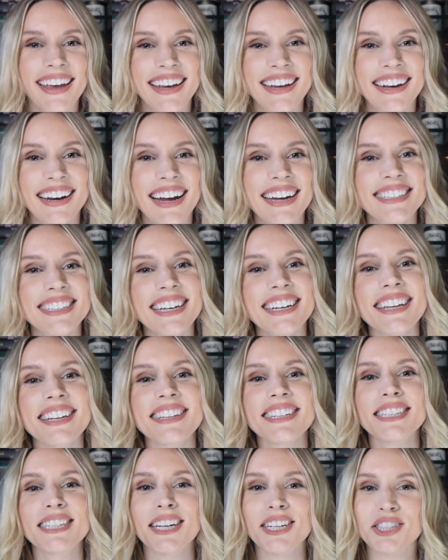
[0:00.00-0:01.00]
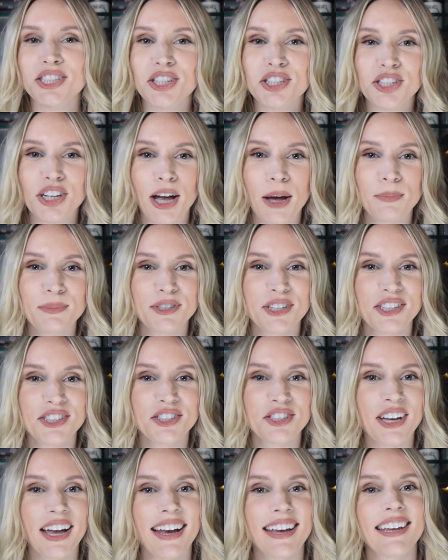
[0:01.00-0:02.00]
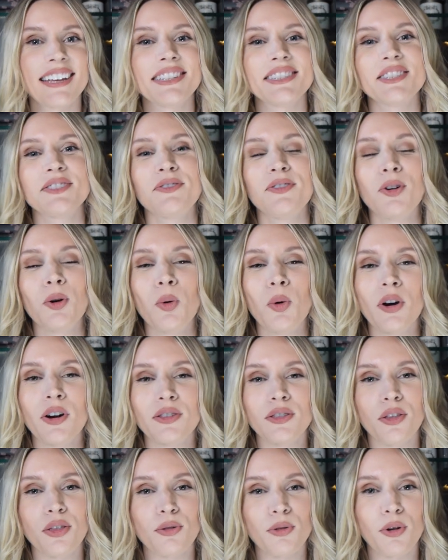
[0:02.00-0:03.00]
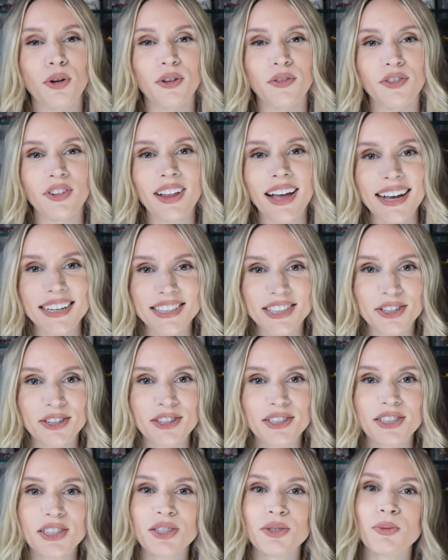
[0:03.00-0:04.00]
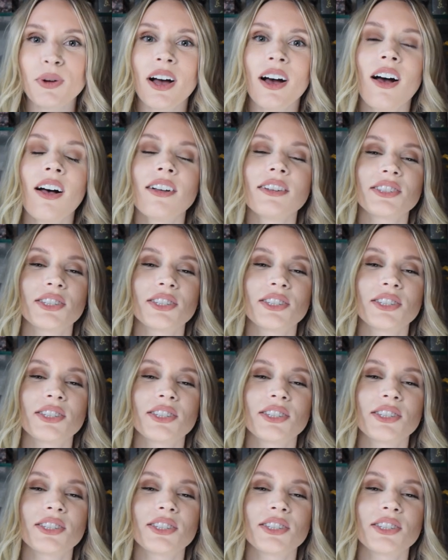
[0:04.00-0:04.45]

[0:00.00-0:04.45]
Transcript: And I did get the Dusty Shop dust jackets for the Throne of Glass series as well.